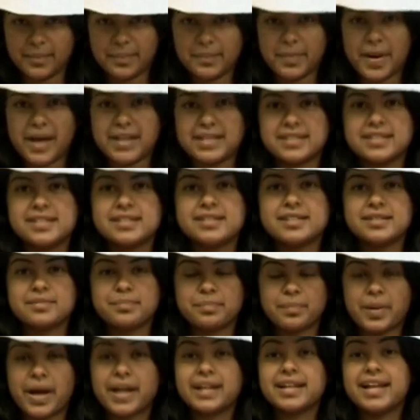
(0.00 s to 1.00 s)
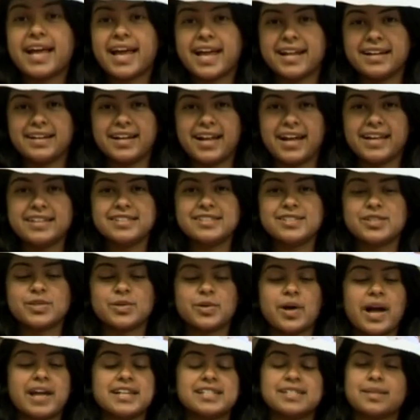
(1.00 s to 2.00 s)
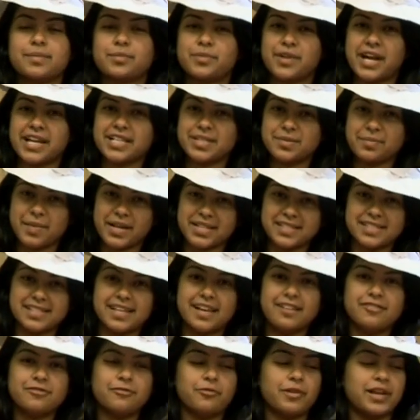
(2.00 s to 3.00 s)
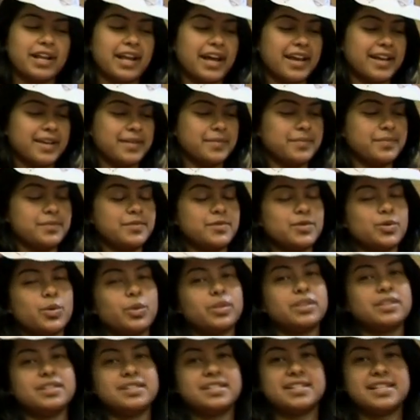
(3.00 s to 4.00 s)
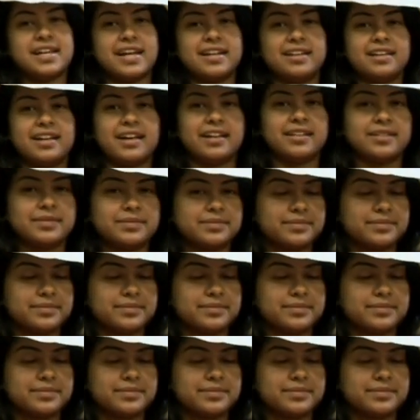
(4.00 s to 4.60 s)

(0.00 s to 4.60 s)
pun headlines, so I surprised myself when I wrote this headline.